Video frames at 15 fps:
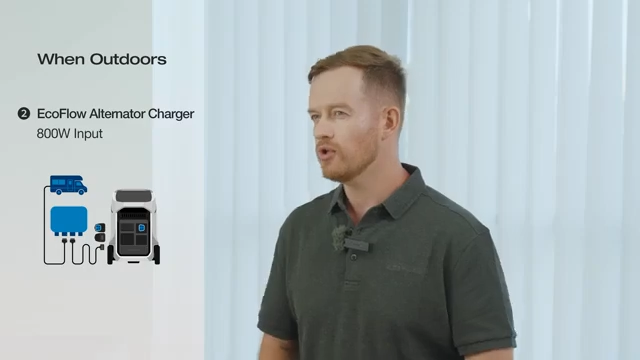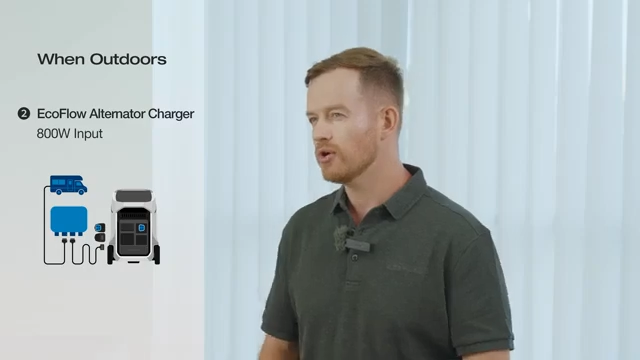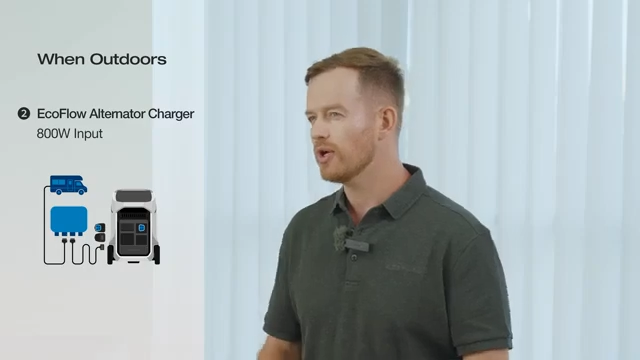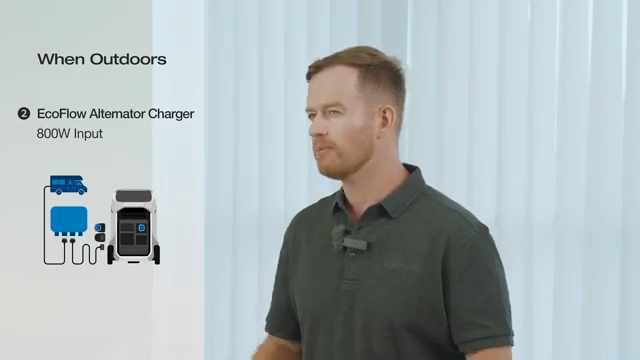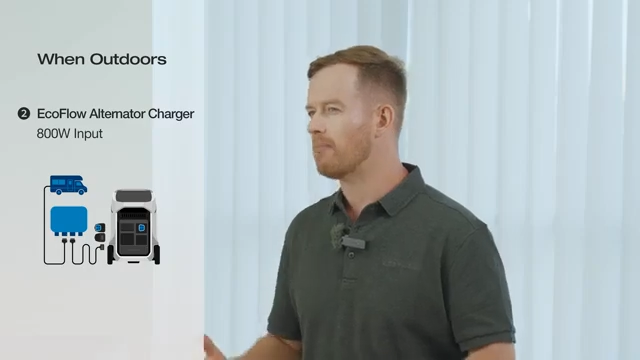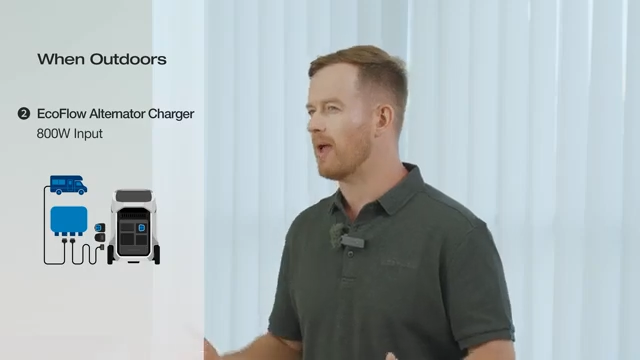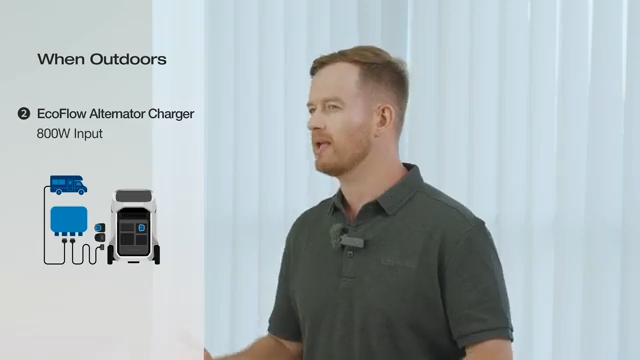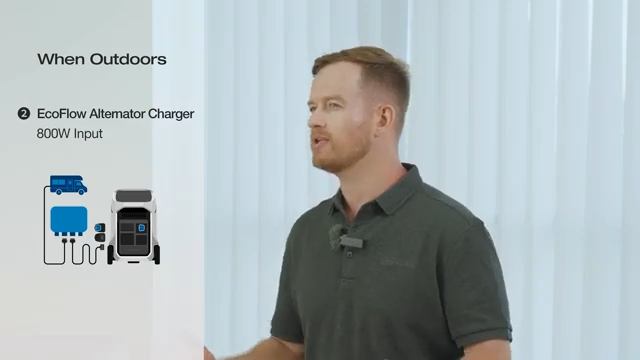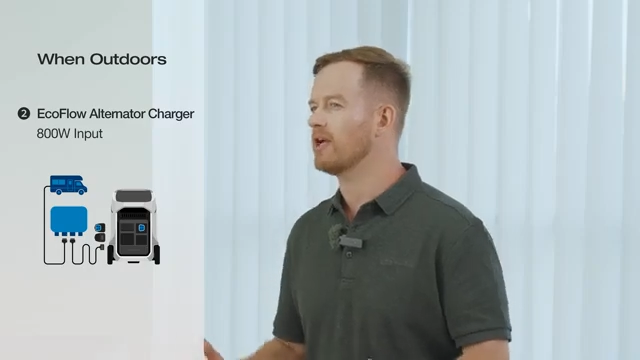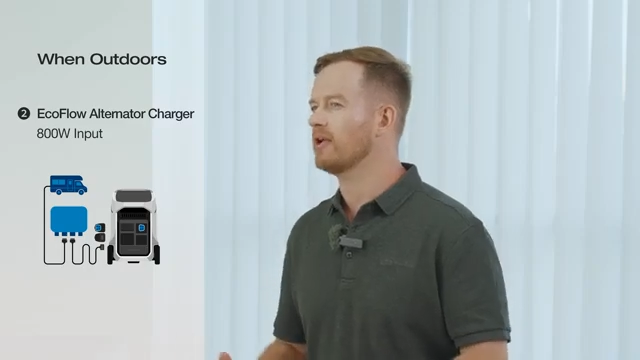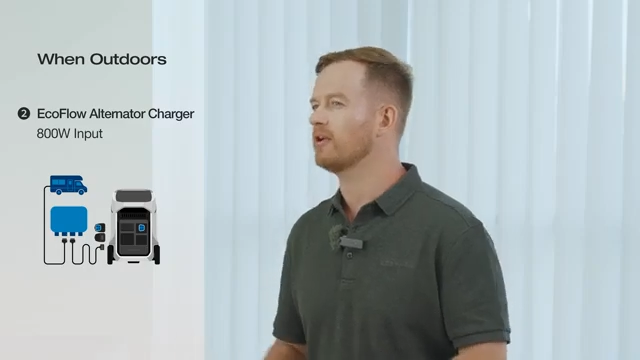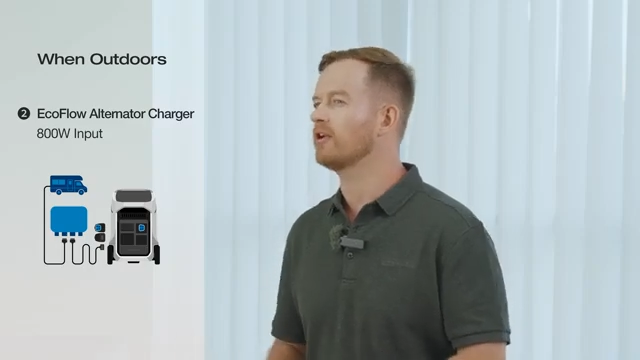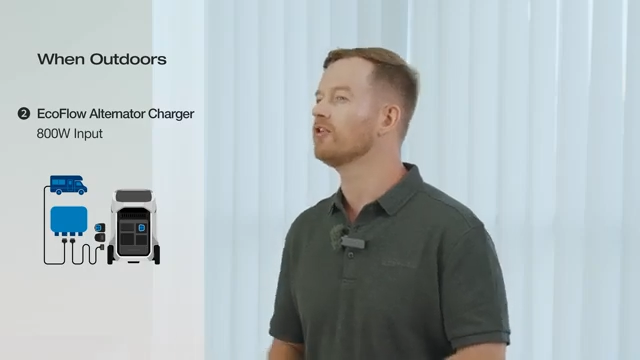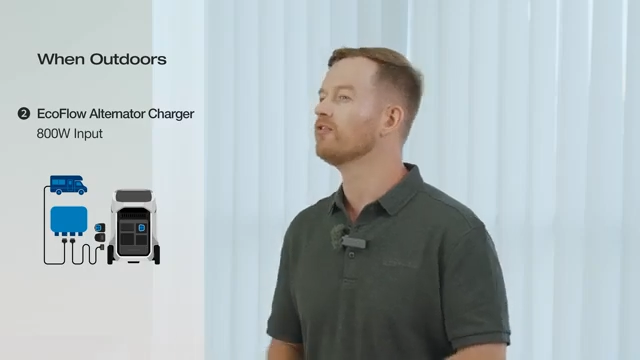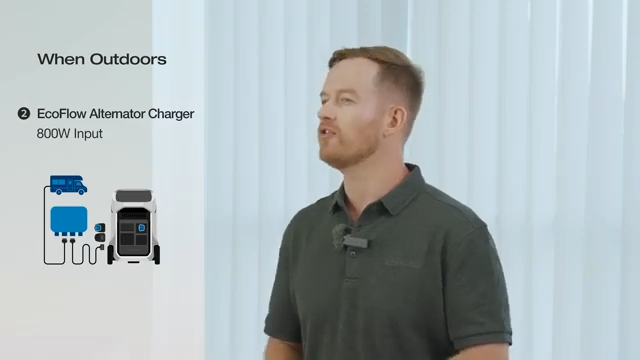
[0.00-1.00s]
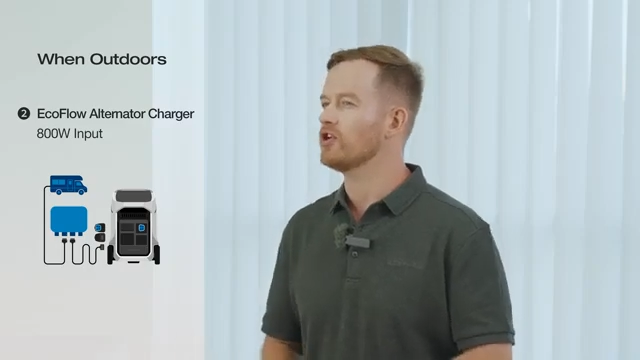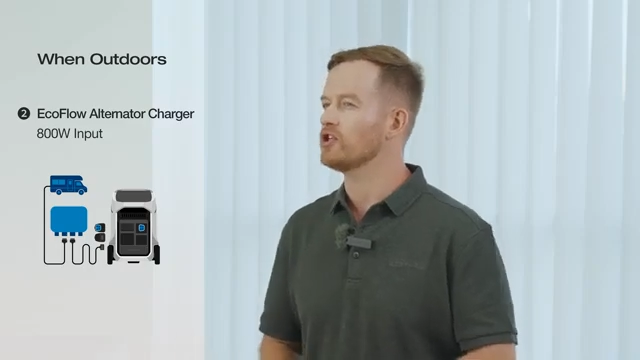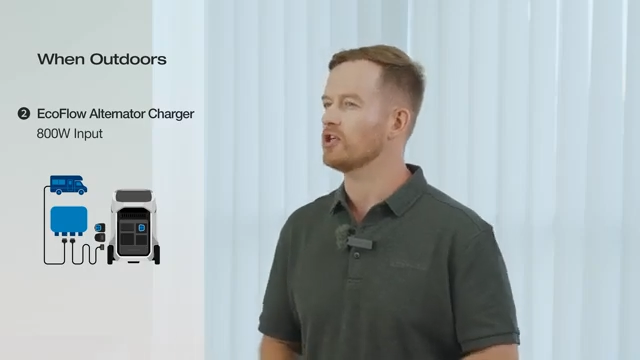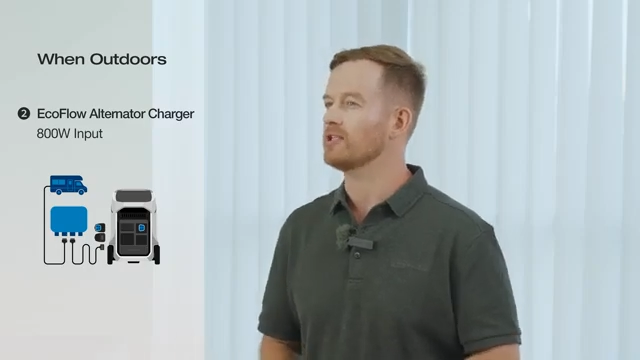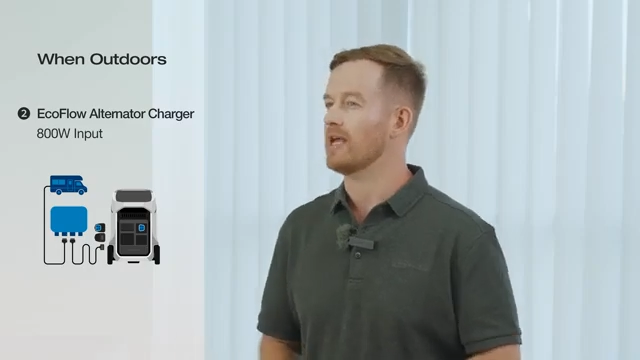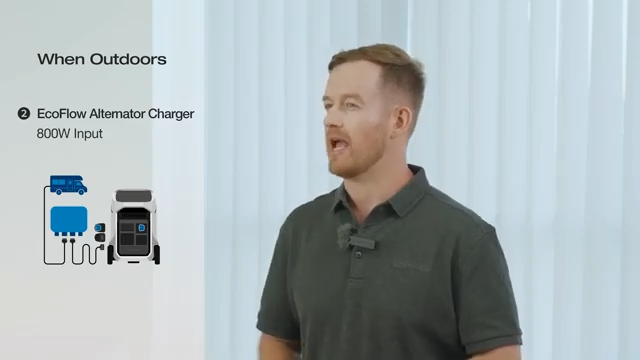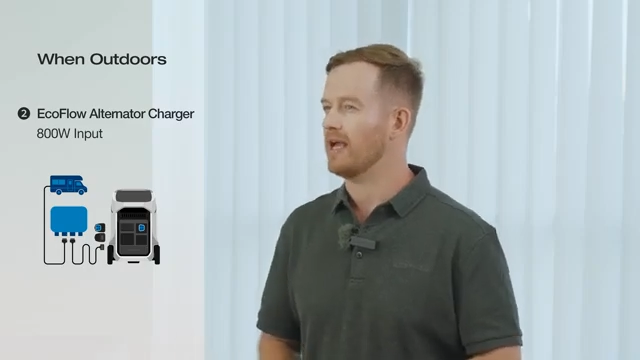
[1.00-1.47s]
you can maintain an
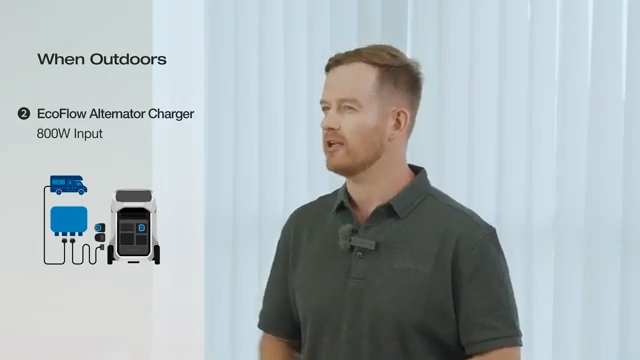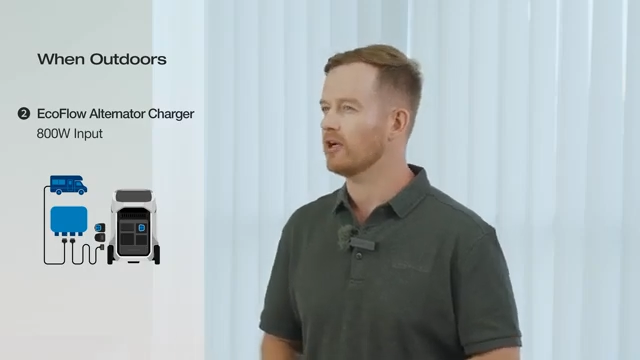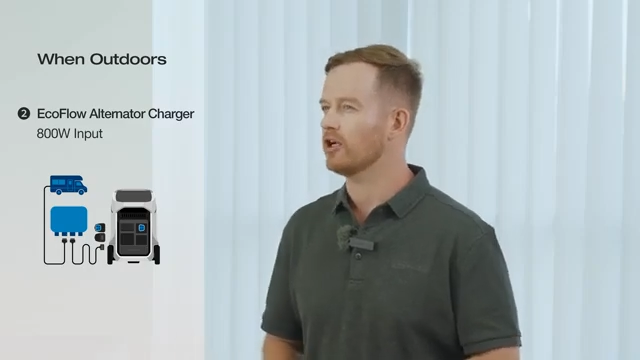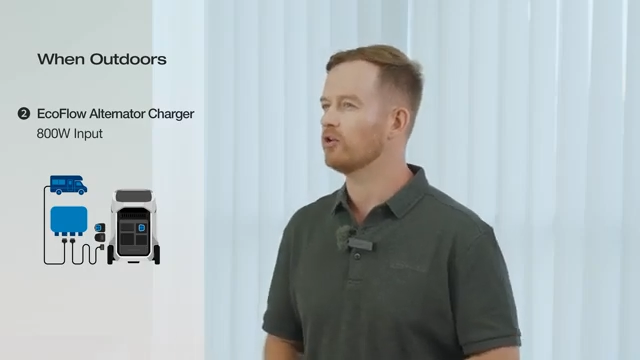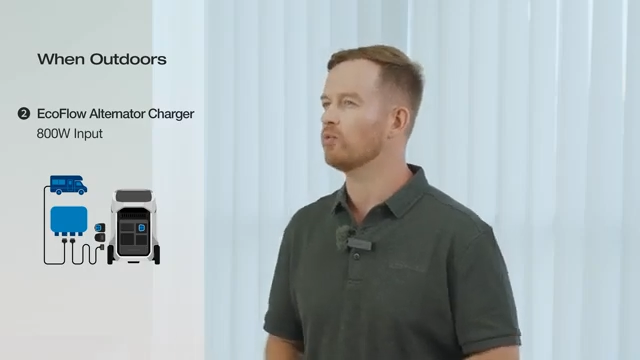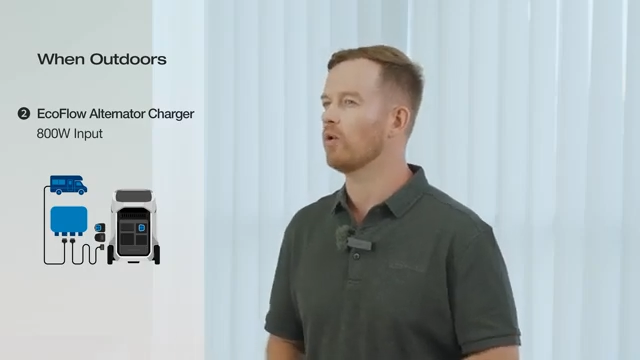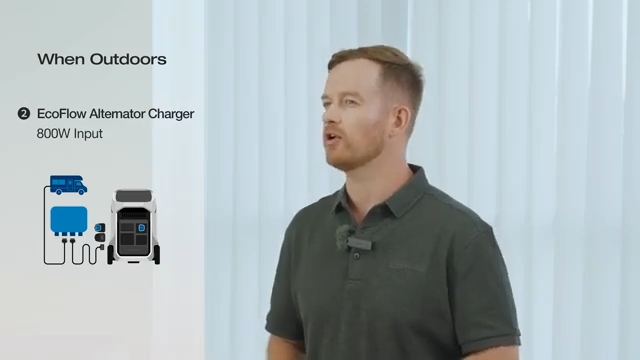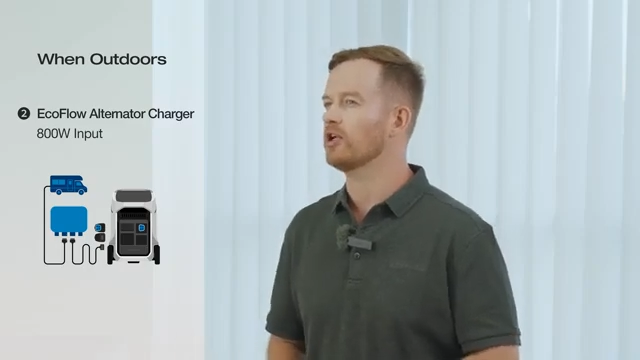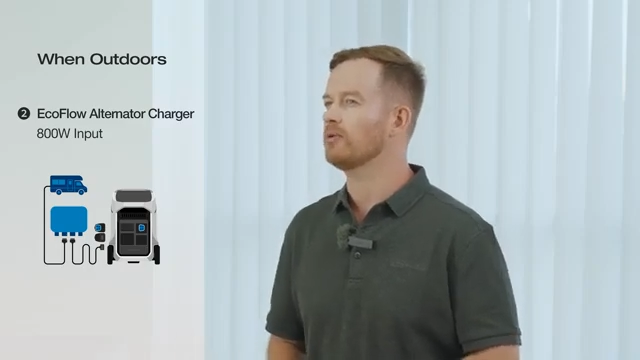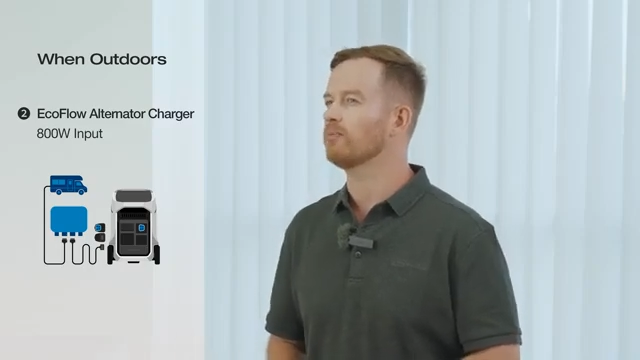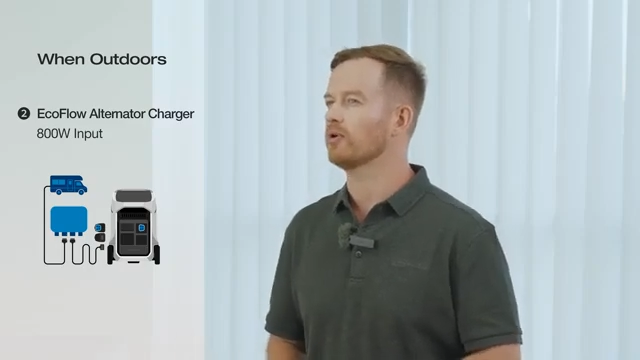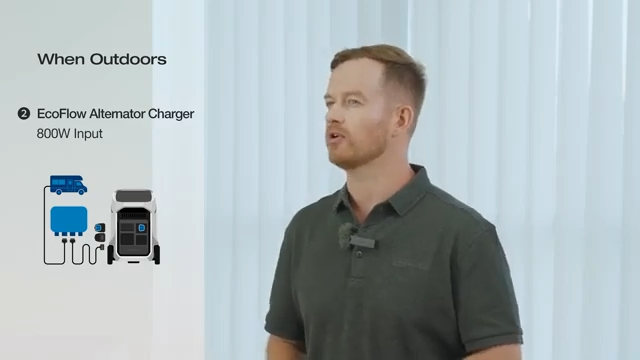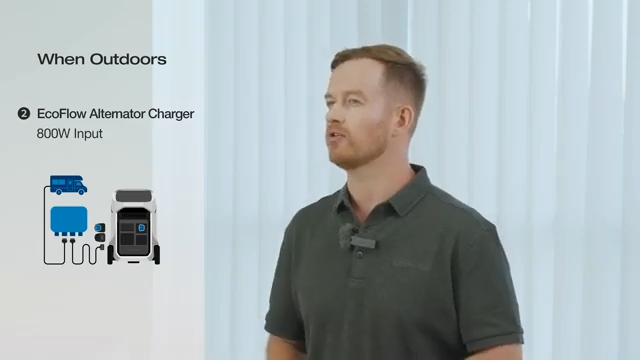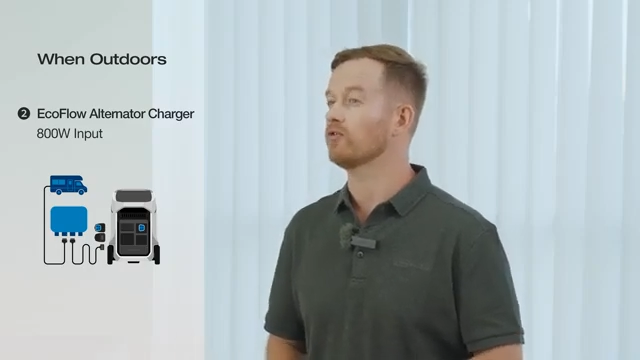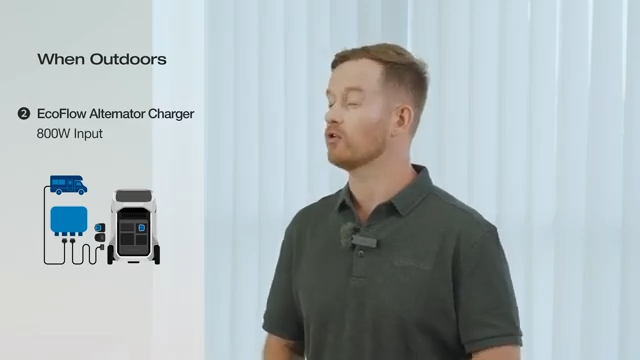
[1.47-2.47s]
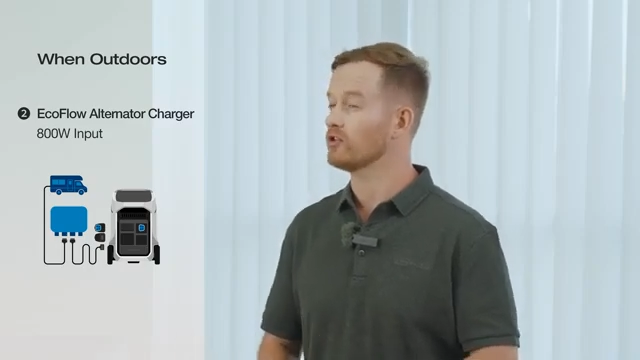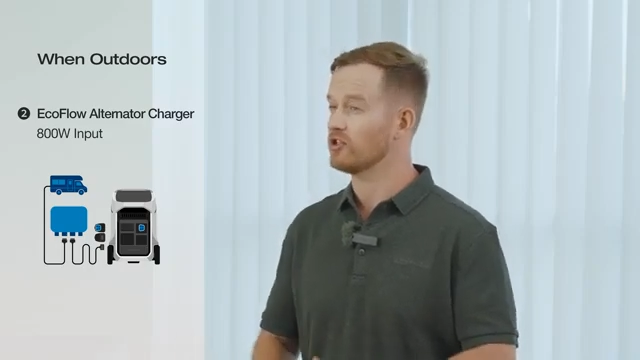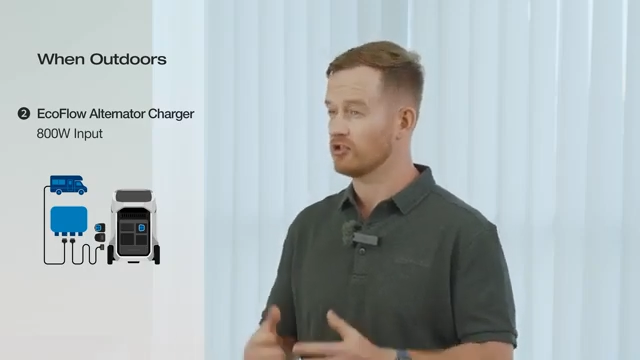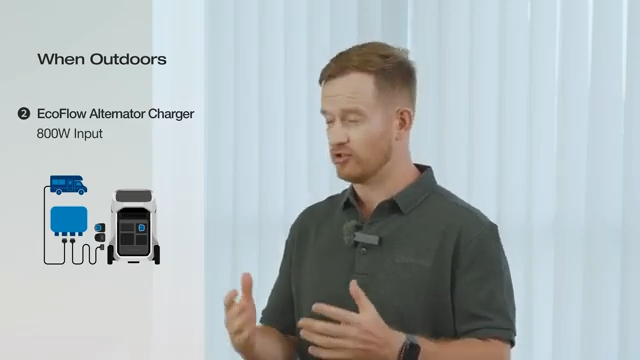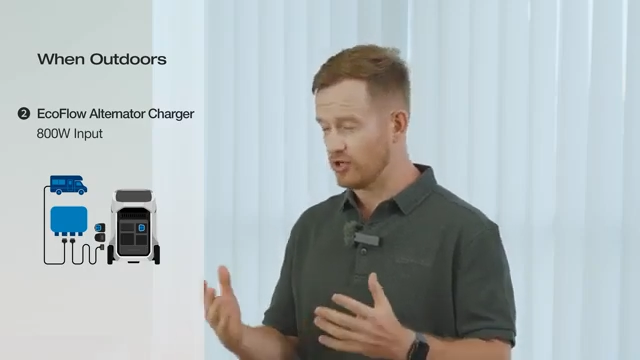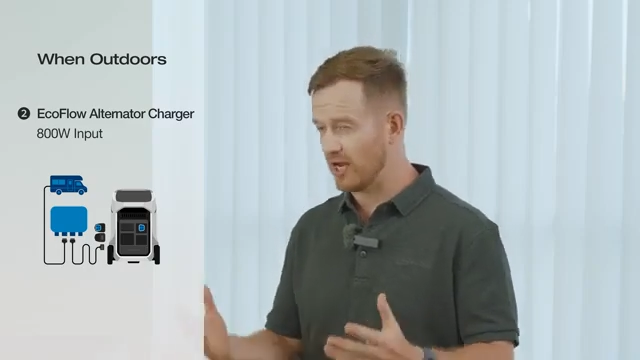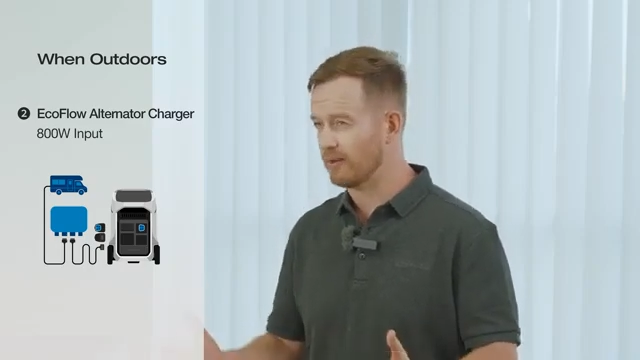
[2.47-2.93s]
efficient 800 watt input for
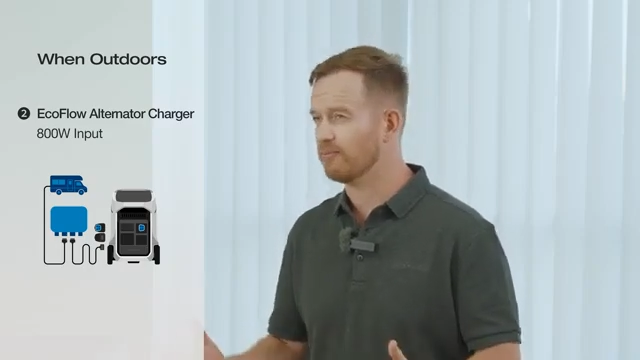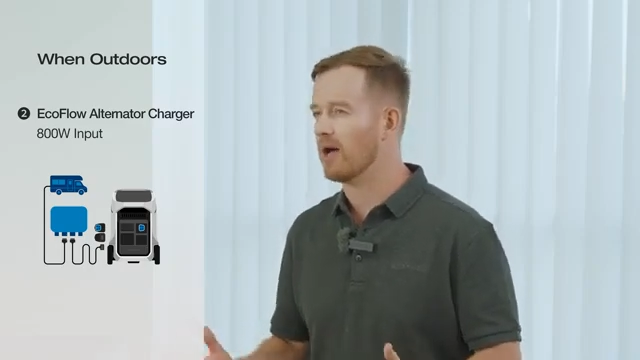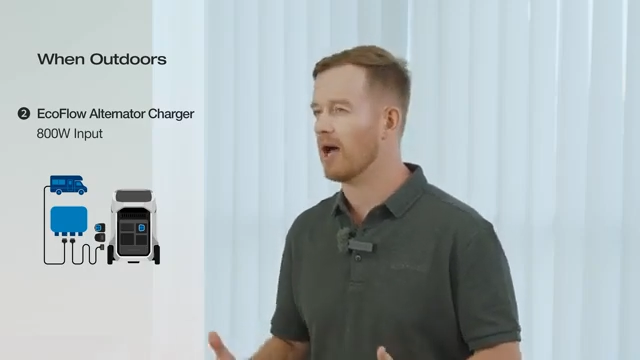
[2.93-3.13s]
sustained